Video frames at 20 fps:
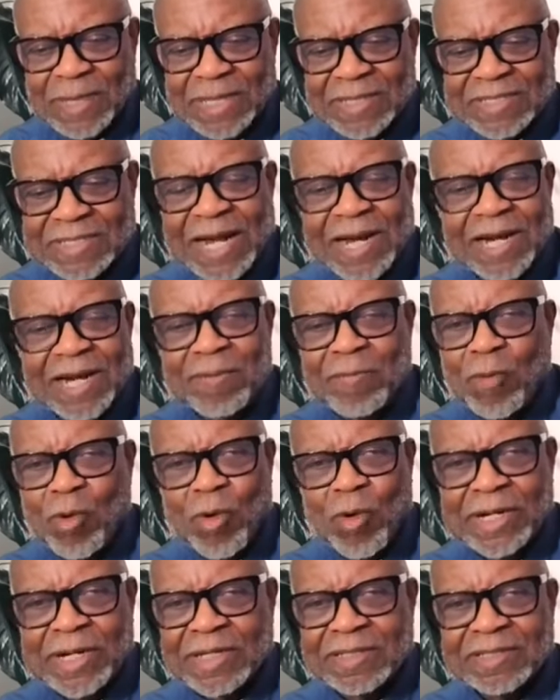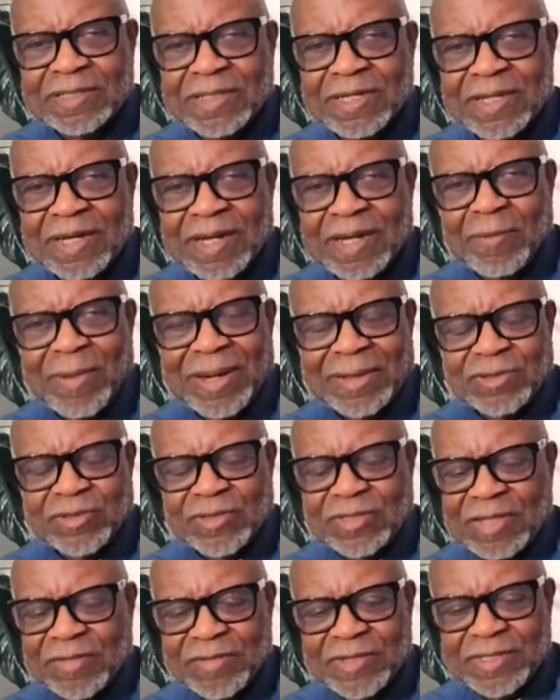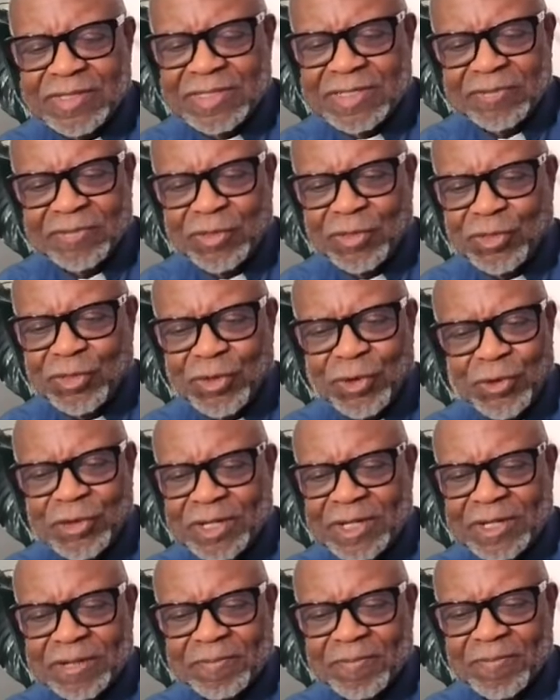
Saturday mornings about seven or seven thirty